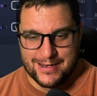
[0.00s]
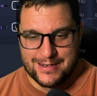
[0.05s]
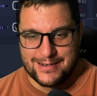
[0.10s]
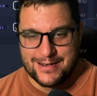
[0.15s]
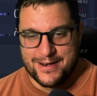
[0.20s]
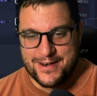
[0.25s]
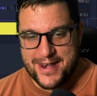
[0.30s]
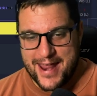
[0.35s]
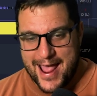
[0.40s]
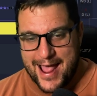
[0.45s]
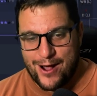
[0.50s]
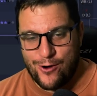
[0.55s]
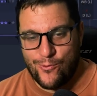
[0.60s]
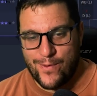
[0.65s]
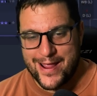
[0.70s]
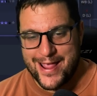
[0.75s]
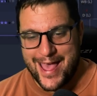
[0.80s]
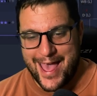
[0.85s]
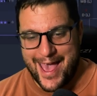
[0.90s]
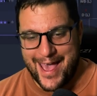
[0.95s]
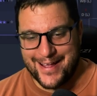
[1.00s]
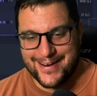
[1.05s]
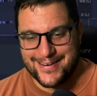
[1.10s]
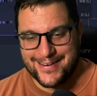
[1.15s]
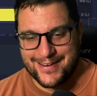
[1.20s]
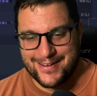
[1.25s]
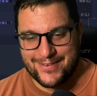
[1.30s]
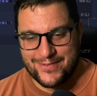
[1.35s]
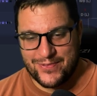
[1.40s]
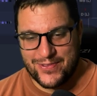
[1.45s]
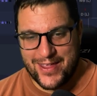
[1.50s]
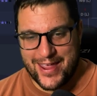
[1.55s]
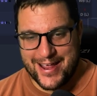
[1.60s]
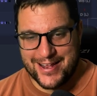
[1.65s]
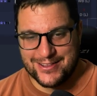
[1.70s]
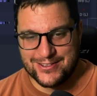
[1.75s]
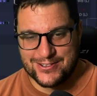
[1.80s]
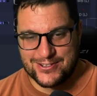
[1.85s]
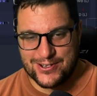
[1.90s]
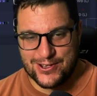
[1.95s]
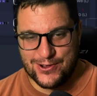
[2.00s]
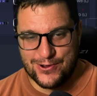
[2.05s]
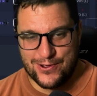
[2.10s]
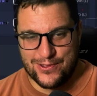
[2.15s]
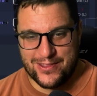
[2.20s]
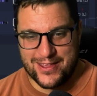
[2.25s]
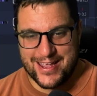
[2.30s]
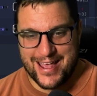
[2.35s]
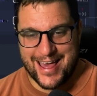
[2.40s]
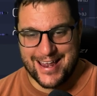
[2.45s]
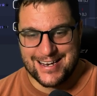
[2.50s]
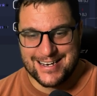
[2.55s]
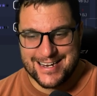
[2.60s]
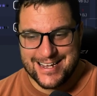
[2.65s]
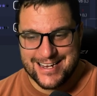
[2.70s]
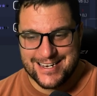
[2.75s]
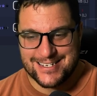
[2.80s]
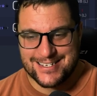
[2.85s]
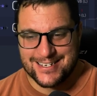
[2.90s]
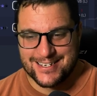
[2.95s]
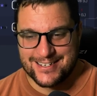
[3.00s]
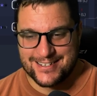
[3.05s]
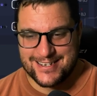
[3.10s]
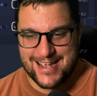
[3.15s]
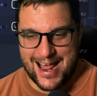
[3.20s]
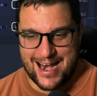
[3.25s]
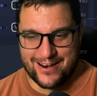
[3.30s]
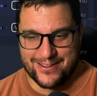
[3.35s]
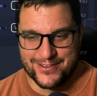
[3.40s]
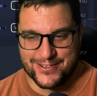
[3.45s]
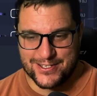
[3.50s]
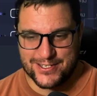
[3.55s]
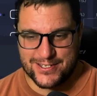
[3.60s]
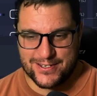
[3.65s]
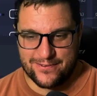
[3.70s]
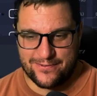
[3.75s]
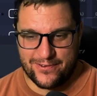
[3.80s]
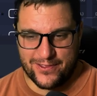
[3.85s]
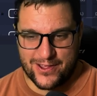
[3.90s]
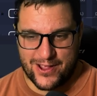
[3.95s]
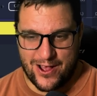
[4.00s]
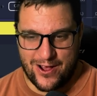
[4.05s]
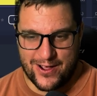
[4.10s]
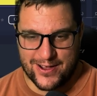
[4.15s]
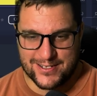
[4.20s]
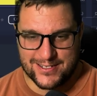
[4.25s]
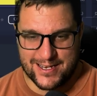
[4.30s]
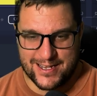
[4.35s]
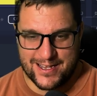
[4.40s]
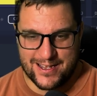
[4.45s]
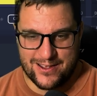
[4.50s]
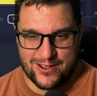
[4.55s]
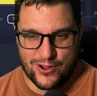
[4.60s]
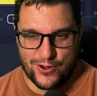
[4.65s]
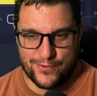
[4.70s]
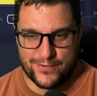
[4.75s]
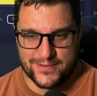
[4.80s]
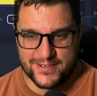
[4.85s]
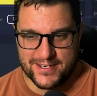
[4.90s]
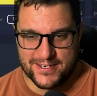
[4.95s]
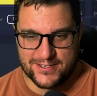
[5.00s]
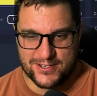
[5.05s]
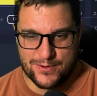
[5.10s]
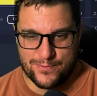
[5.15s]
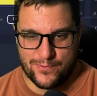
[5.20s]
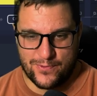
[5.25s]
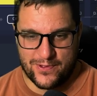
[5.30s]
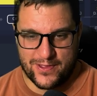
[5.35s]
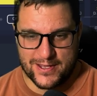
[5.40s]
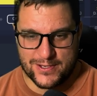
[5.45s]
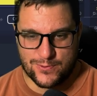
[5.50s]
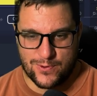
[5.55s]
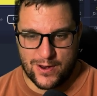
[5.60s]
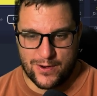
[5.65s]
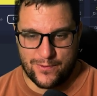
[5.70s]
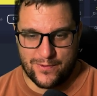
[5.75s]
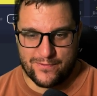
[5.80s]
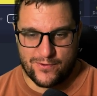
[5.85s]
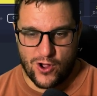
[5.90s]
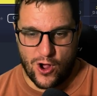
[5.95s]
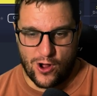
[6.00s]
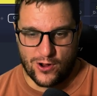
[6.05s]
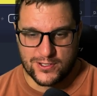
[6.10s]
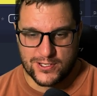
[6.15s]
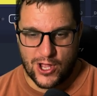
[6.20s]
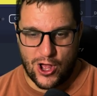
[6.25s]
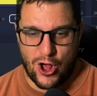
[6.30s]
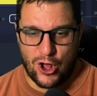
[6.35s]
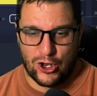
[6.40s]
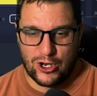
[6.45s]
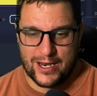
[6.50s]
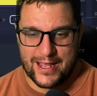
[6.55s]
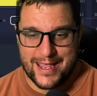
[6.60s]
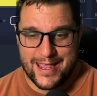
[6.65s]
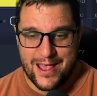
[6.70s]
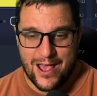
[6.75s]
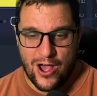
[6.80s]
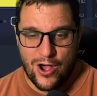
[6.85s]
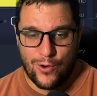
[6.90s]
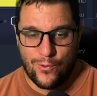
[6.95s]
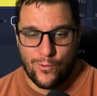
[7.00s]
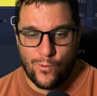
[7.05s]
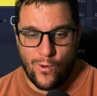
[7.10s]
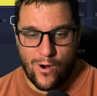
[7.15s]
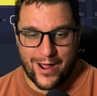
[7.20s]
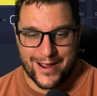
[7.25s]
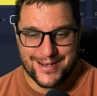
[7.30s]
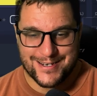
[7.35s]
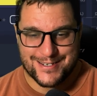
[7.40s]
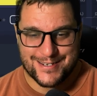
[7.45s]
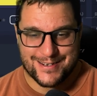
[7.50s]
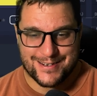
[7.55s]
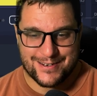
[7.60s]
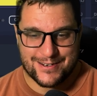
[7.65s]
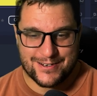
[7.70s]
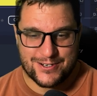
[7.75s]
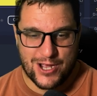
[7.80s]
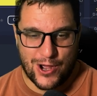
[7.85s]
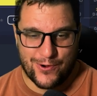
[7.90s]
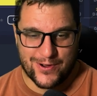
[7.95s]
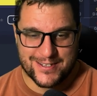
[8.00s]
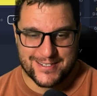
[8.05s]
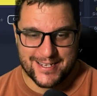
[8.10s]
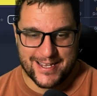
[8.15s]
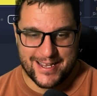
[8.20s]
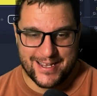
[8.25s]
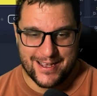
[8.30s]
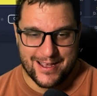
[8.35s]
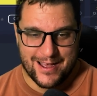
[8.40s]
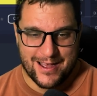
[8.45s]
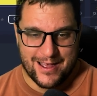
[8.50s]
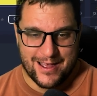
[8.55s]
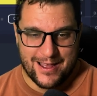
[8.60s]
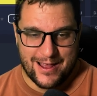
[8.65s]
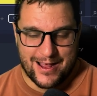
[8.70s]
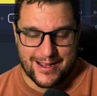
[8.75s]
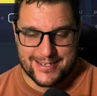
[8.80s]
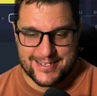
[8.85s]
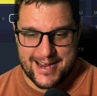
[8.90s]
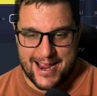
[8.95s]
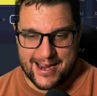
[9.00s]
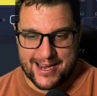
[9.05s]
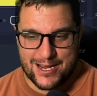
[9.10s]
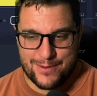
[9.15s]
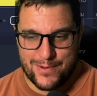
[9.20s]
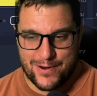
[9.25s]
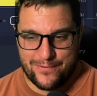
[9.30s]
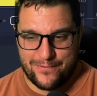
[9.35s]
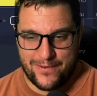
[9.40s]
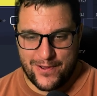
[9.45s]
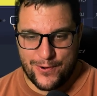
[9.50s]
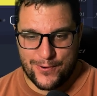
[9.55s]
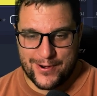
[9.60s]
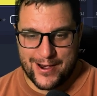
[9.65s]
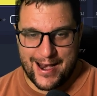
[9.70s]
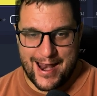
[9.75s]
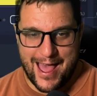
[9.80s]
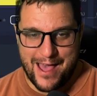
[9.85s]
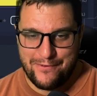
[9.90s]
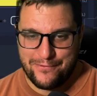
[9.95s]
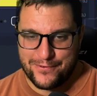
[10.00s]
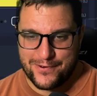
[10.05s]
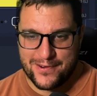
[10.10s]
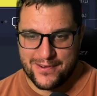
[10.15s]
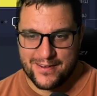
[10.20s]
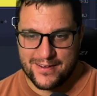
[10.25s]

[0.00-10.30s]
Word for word: Now we head into the elite talents for the Guiseley youth system with this one. We've got Ollie White Doherty, attacking midfield left.